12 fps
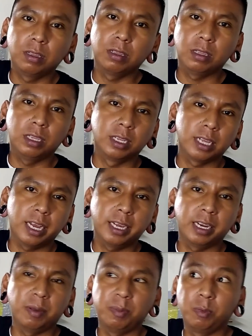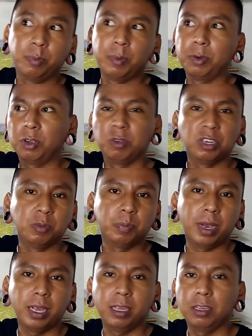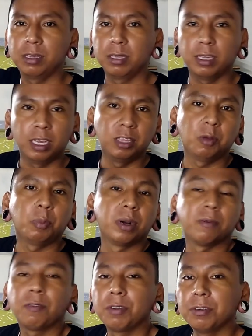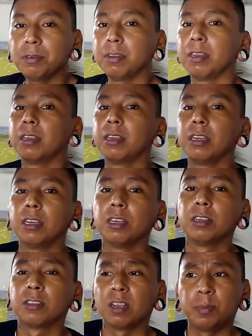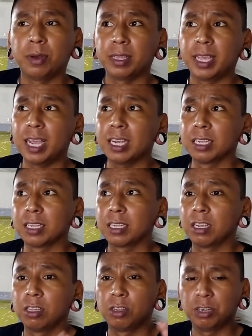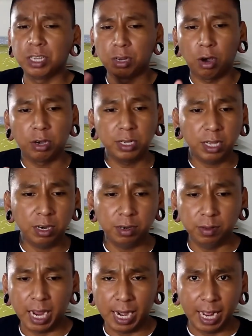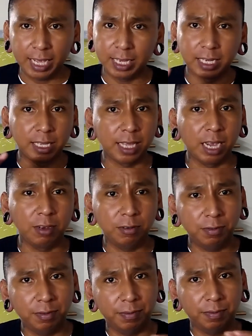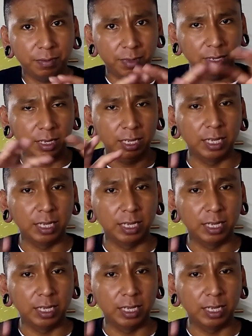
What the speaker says: the design, and people could just buy it and they print it for you. So I bought that because there's an artist there and I like his style. His